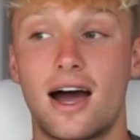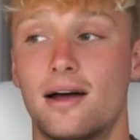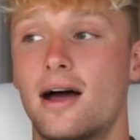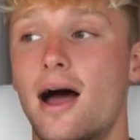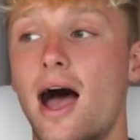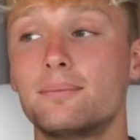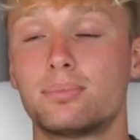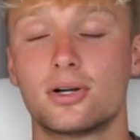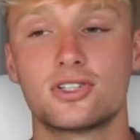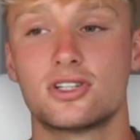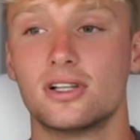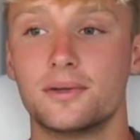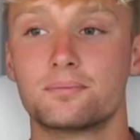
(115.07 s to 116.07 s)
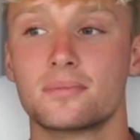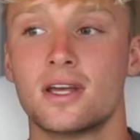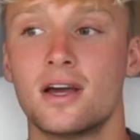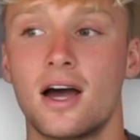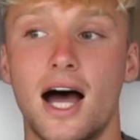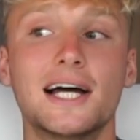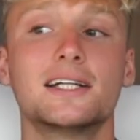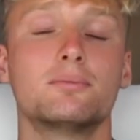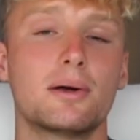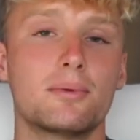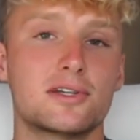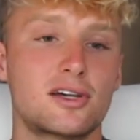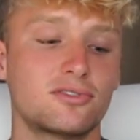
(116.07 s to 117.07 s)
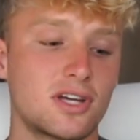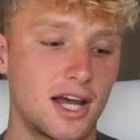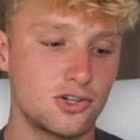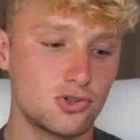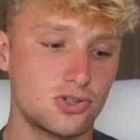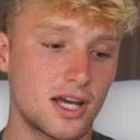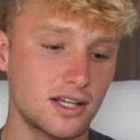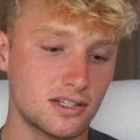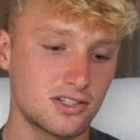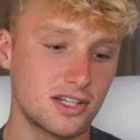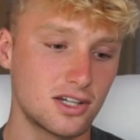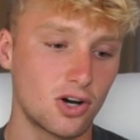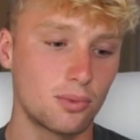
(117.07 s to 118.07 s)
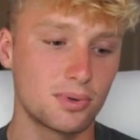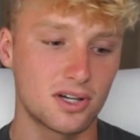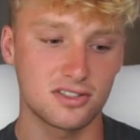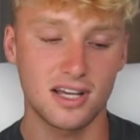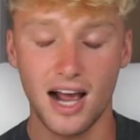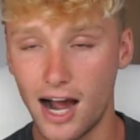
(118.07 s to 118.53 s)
I compare myself to Andrew Tate and Sneeko because, like,